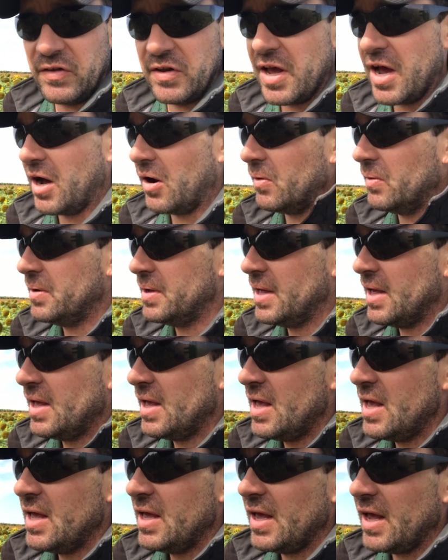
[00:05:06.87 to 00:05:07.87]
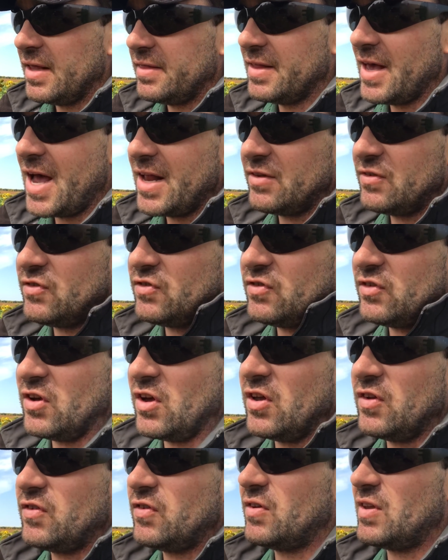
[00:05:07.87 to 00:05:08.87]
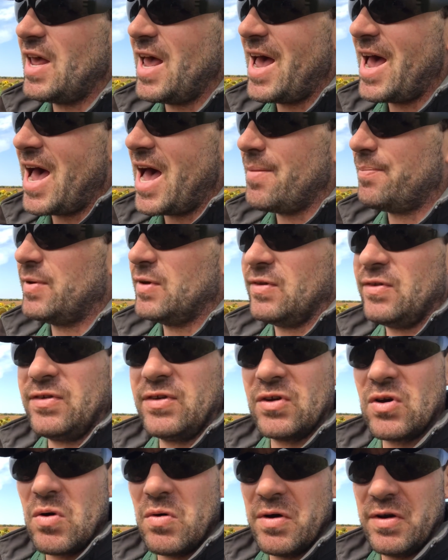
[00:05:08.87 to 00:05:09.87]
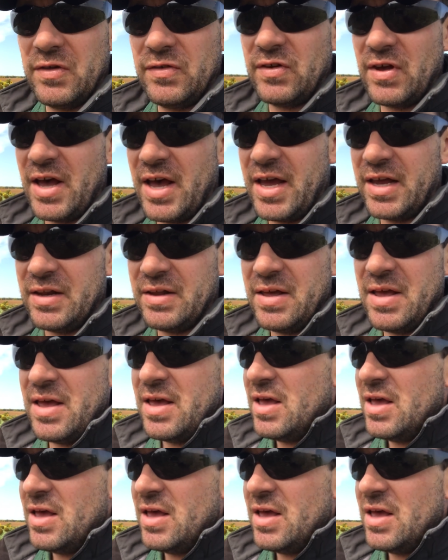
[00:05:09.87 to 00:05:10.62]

now. And that just happens to coincide